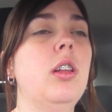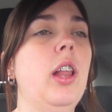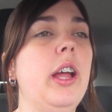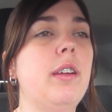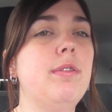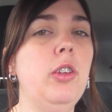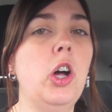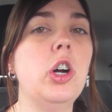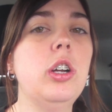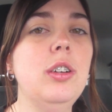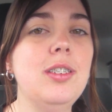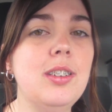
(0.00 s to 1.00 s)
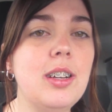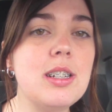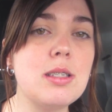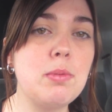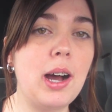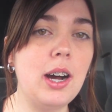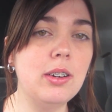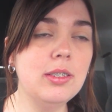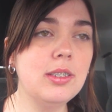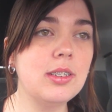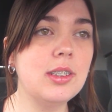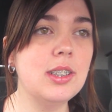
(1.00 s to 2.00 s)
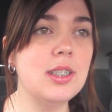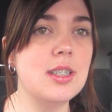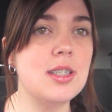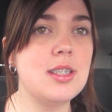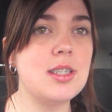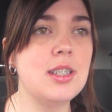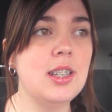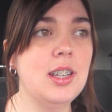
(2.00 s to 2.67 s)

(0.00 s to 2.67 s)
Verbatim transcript: like vlog as well, because